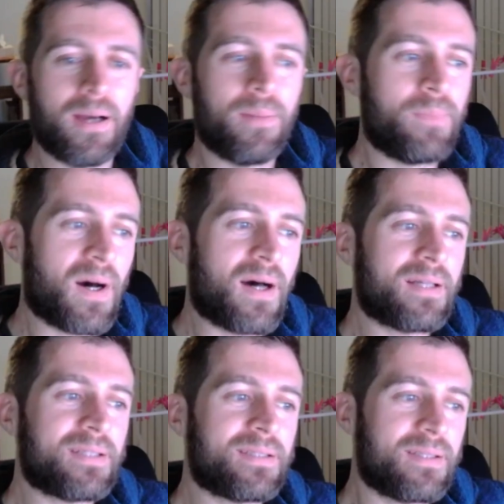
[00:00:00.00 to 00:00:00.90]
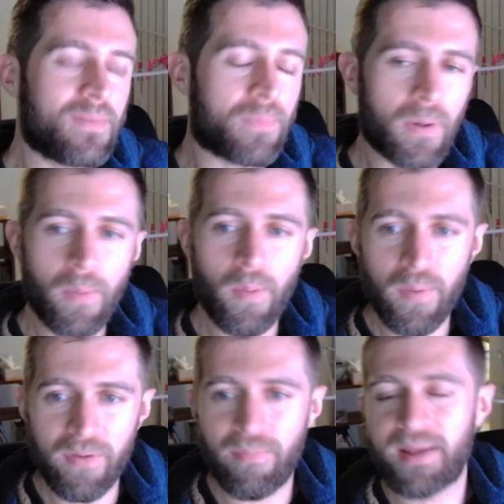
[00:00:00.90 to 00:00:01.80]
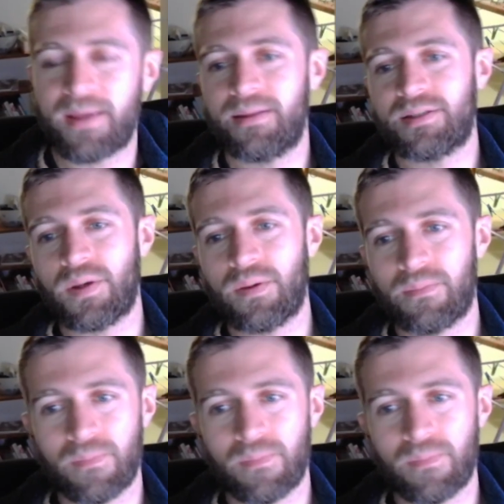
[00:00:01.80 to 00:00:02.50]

But the problem with making this